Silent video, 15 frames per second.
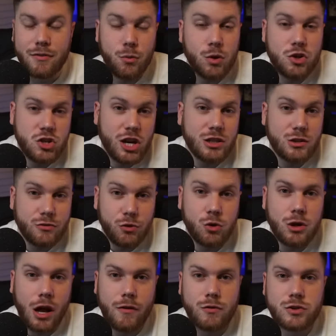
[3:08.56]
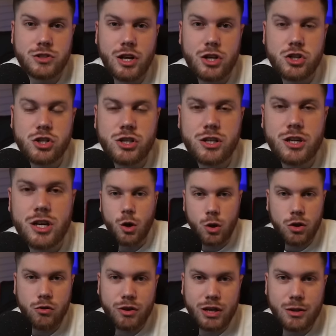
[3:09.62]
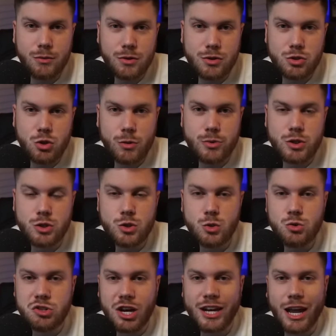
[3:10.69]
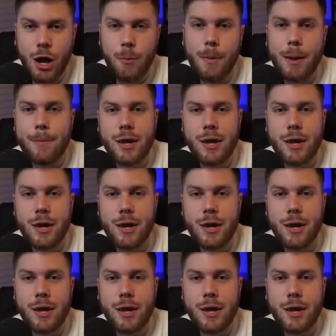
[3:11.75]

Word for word: if you want to check out the full conversation, go to the link in the description to check out my